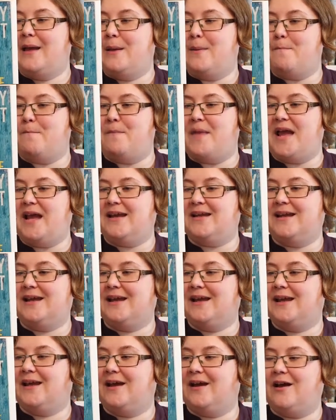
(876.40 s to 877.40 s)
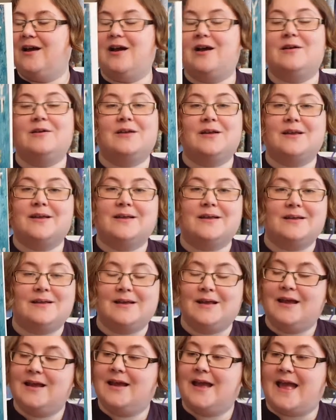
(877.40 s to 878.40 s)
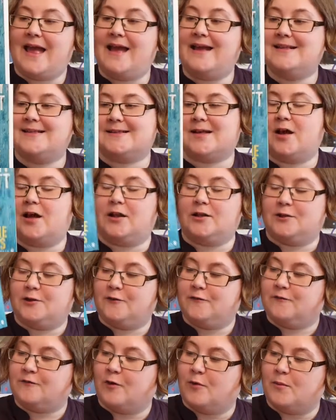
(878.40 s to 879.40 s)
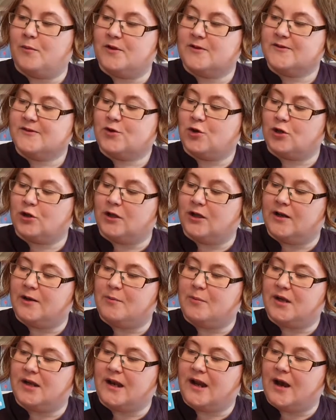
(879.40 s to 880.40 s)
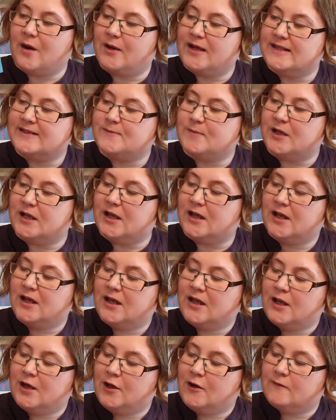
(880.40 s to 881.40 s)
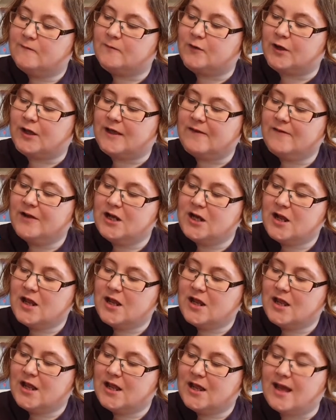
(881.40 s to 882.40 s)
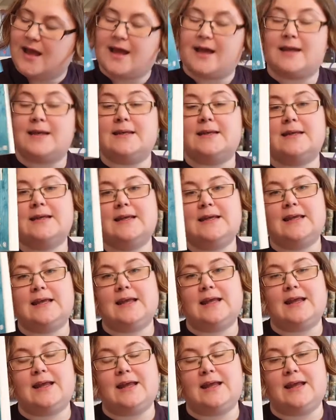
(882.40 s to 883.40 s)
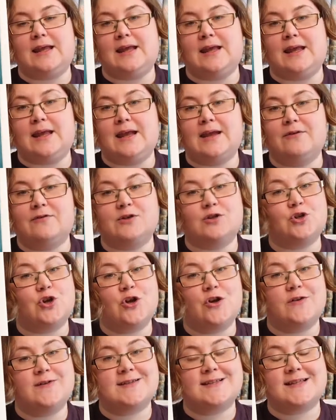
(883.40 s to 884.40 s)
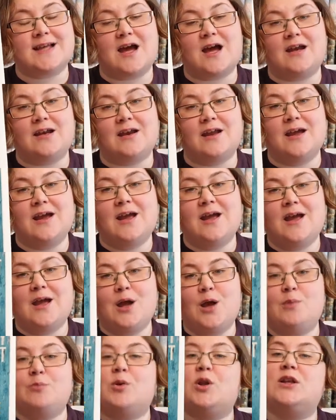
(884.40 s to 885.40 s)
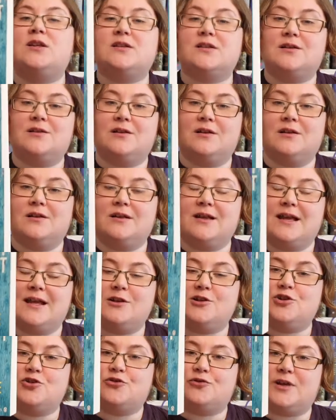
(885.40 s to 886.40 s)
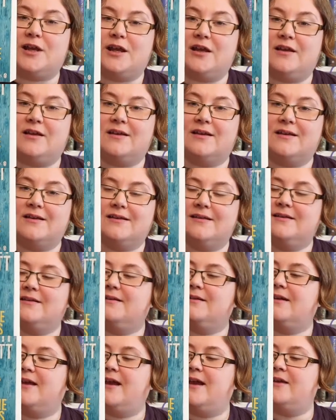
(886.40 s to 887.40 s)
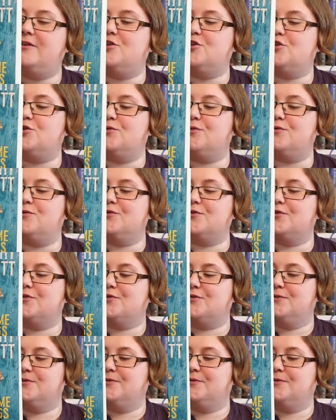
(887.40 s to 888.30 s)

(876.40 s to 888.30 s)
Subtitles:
made exiled from Scotland, but now he's been forgiven and he returns and political intrigue ensues.